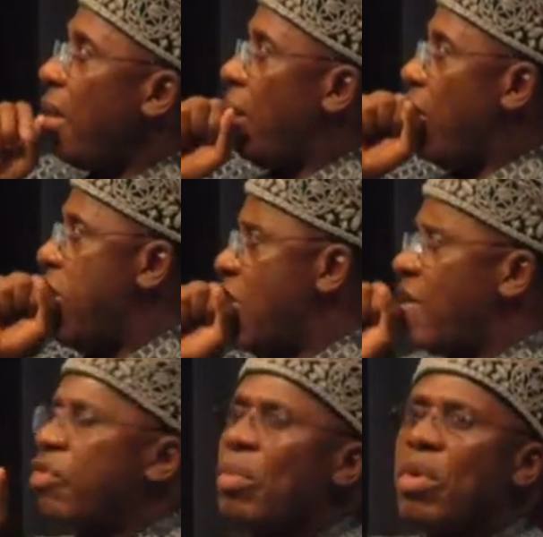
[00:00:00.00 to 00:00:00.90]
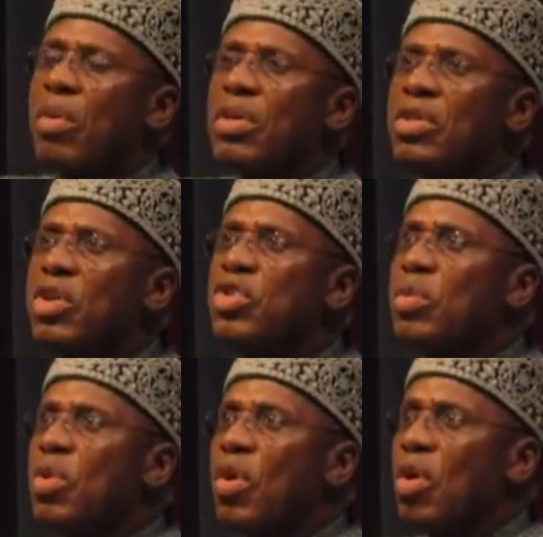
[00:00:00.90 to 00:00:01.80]
from Oshobo
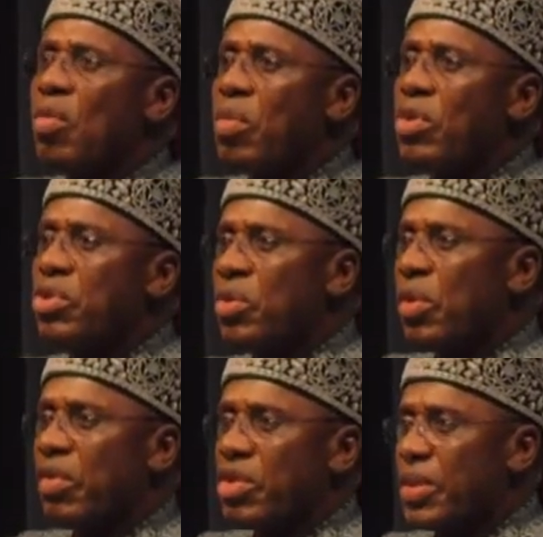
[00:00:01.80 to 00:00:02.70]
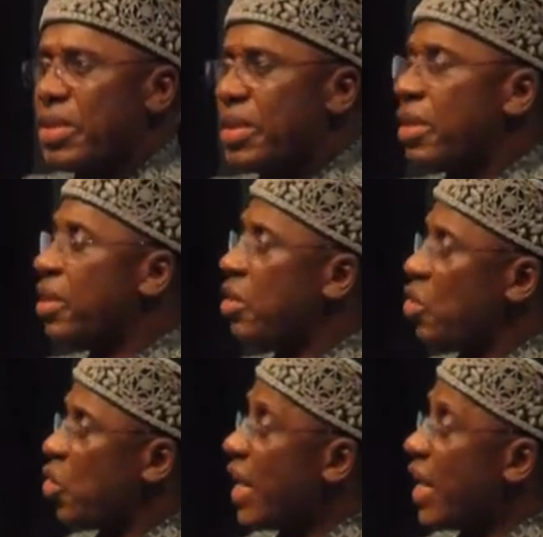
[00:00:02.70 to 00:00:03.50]
or Obomosho, one of those places, to